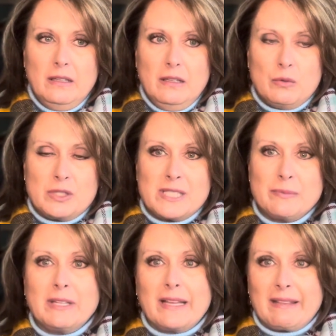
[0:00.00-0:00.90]
when
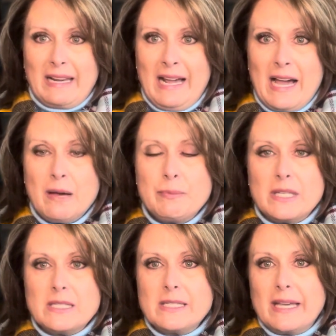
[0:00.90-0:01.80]
something like that
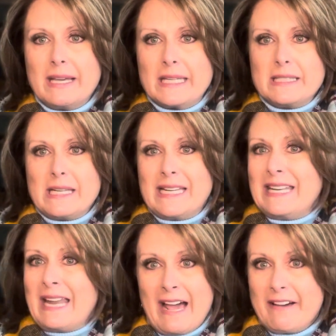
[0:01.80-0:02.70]
happens, and I didn't
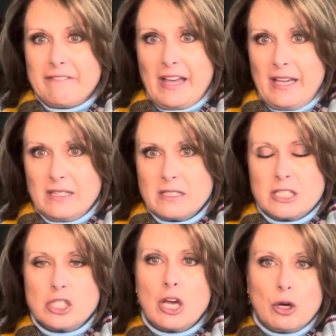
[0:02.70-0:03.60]
have that.
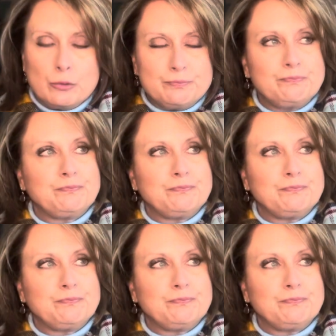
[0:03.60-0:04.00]
So